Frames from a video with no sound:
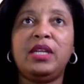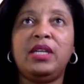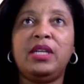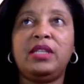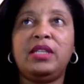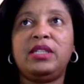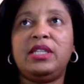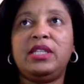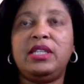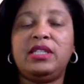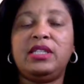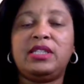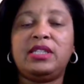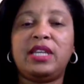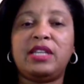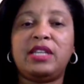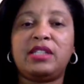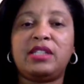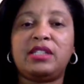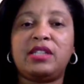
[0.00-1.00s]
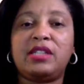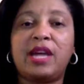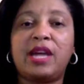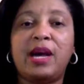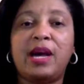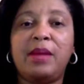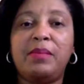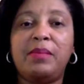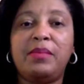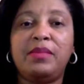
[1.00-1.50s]
Then it's at a
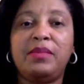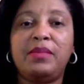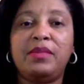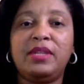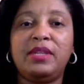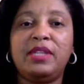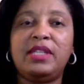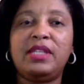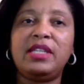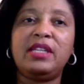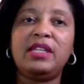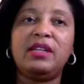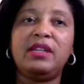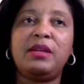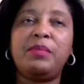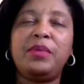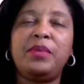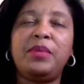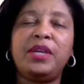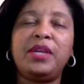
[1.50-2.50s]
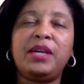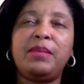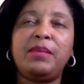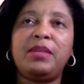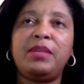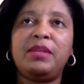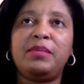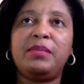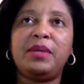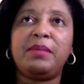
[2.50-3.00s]
stop. And then it'll pick up a
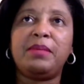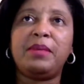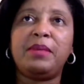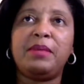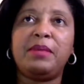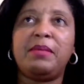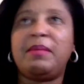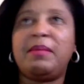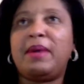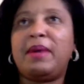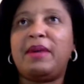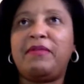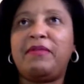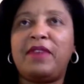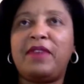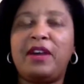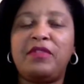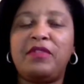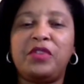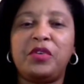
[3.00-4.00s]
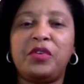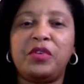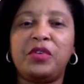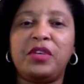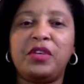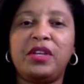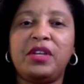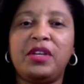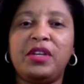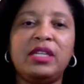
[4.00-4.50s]
little bit, maybe about
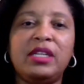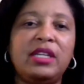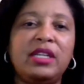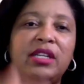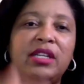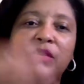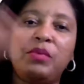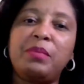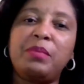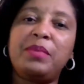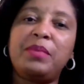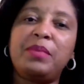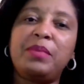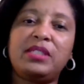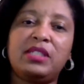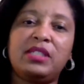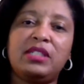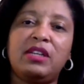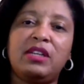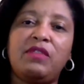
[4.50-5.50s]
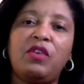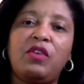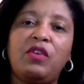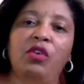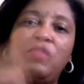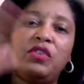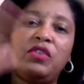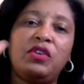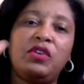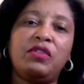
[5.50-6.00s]
5:30. And it repeats itself
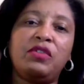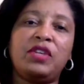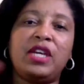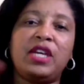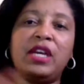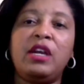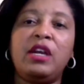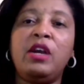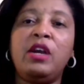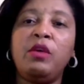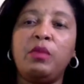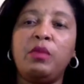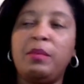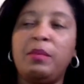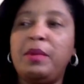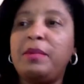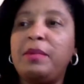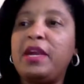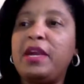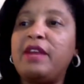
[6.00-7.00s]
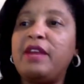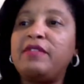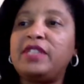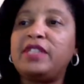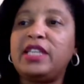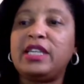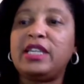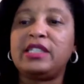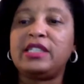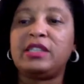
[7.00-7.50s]
over and over again. Remember, everything
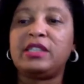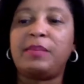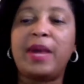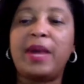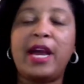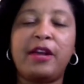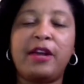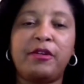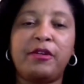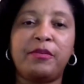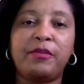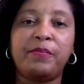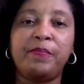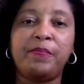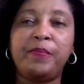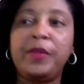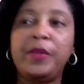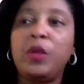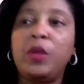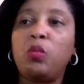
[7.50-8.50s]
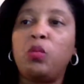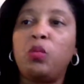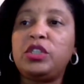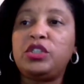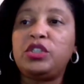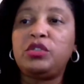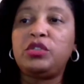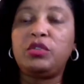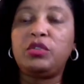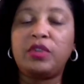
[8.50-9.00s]
is a pattern. Yep. Once
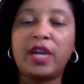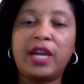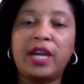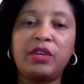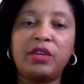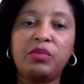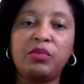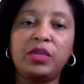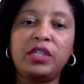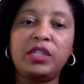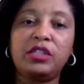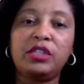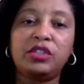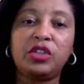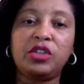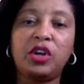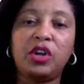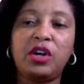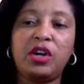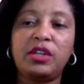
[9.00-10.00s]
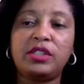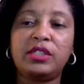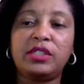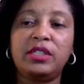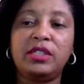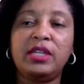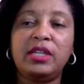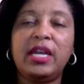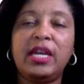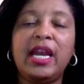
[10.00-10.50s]
you try to read the charts,
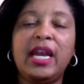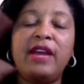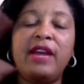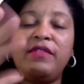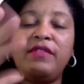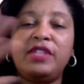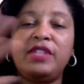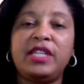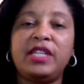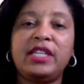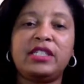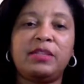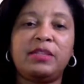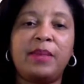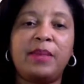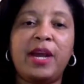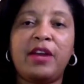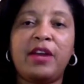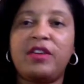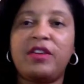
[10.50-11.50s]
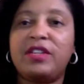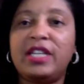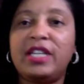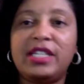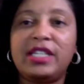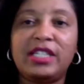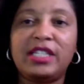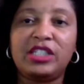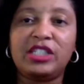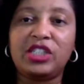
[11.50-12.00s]
Everything is a pattern.
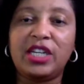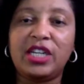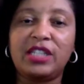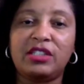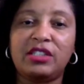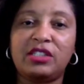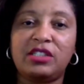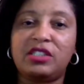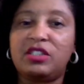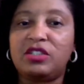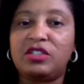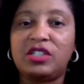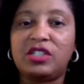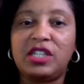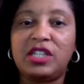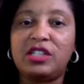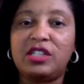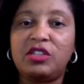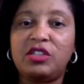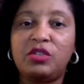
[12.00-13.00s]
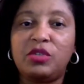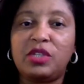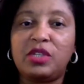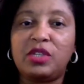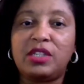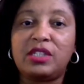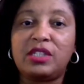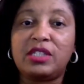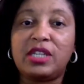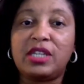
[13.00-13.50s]
Nothing changes. There's nothing new
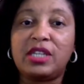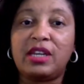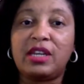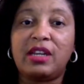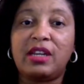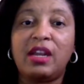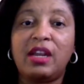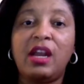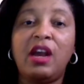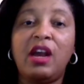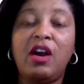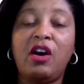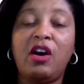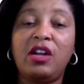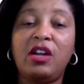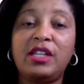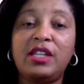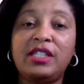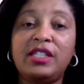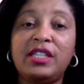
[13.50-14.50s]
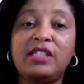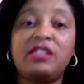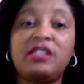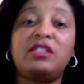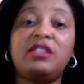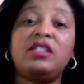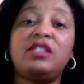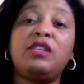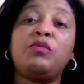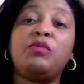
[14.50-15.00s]
under the sun. All it does
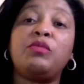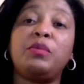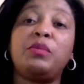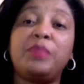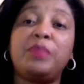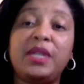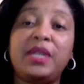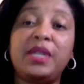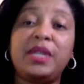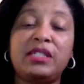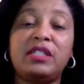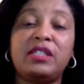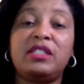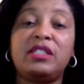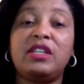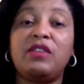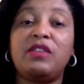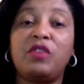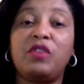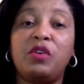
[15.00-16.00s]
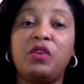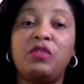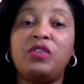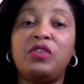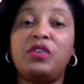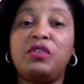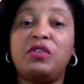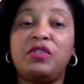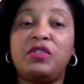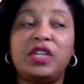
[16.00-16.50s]
is it repeats itself over and
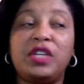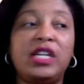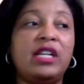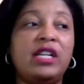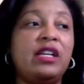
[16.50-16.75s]
over again.